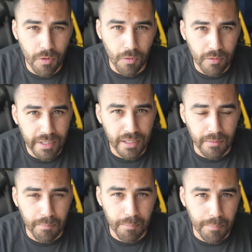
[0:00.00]

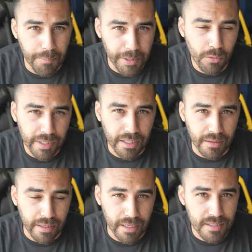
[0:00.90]
only building
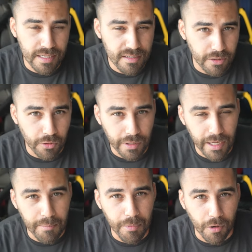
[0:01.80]
things, that's the
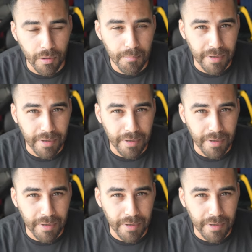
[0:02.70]
create part,